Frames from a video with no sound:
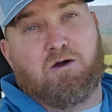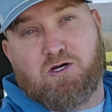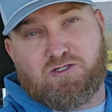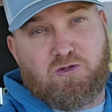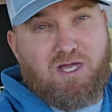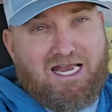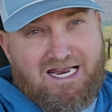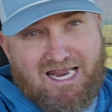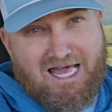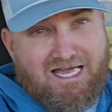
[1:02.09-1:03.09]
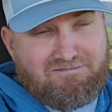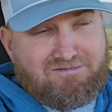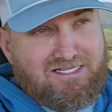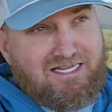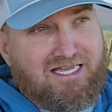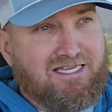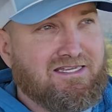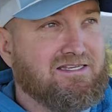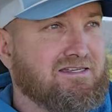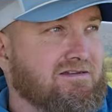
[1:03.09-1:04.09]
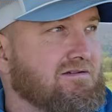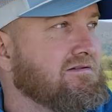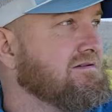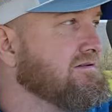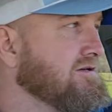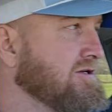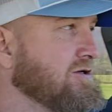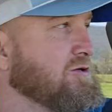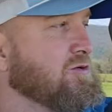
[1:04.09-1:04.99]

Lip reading: also got a live tonight. Going to